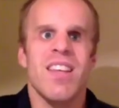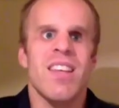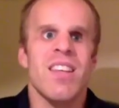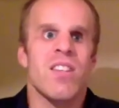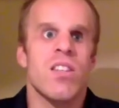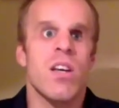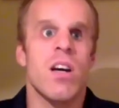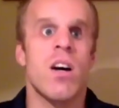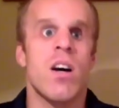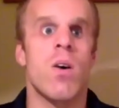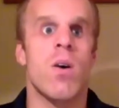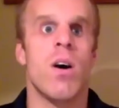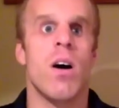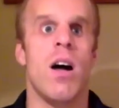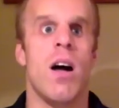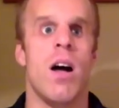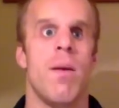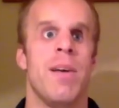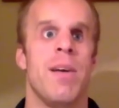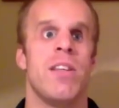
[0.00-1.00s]
So
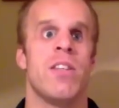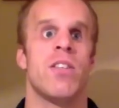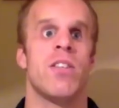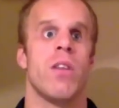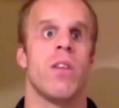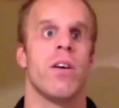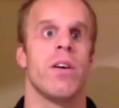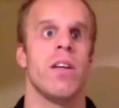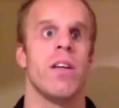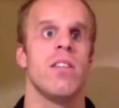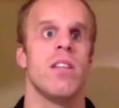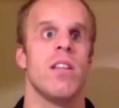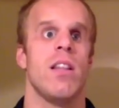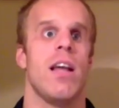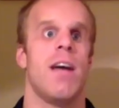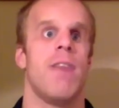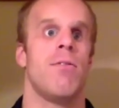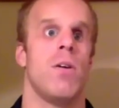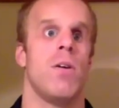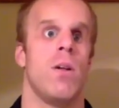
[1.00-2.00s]
there is a
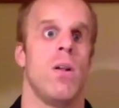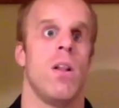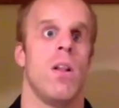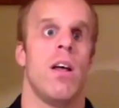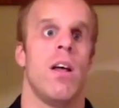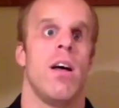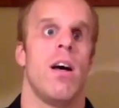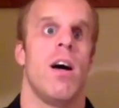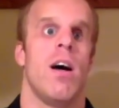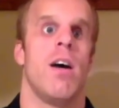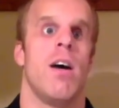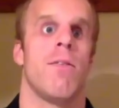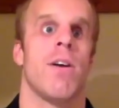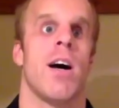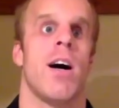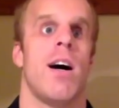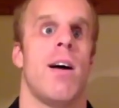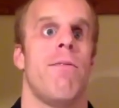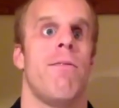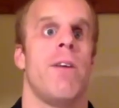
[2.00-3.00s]
level of
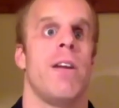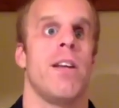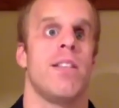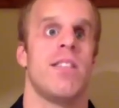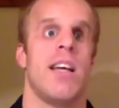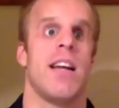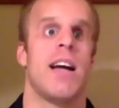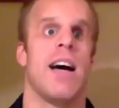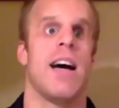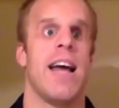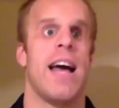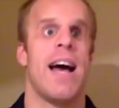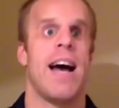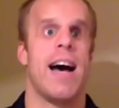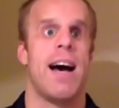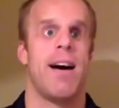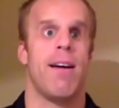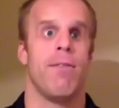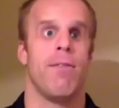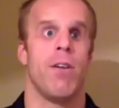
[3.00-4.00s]
confidence that I
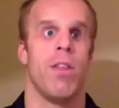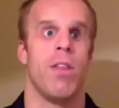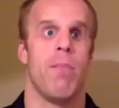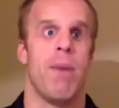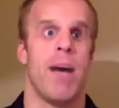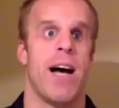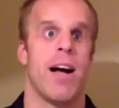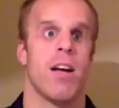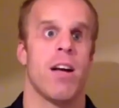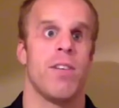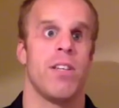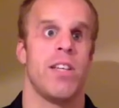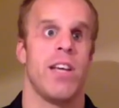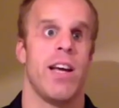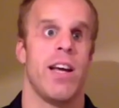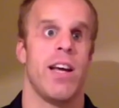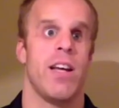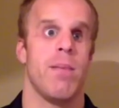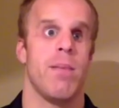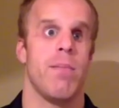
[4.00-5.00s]
have on the back of a
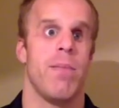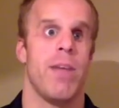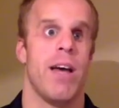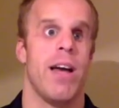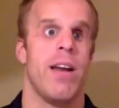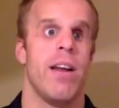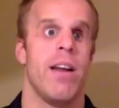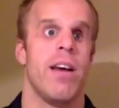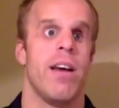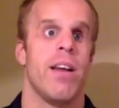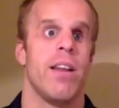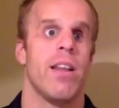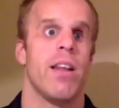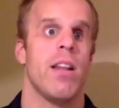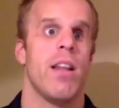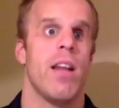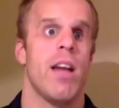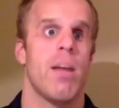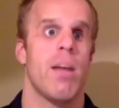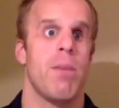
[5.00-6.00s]
tandem that a
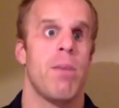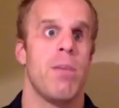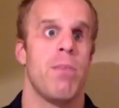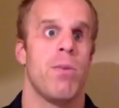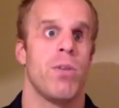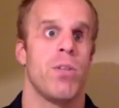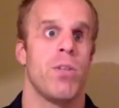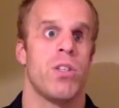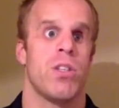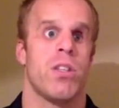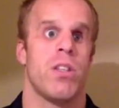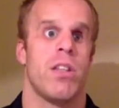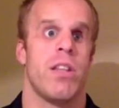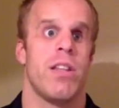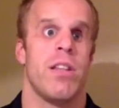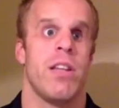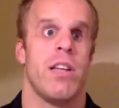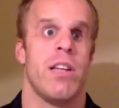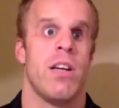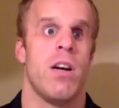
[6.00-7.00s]
lot of people just,
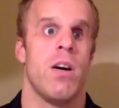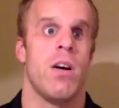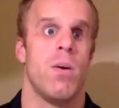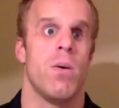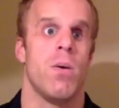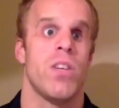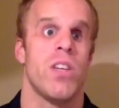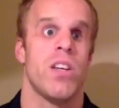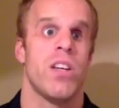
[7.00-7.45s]
they don't.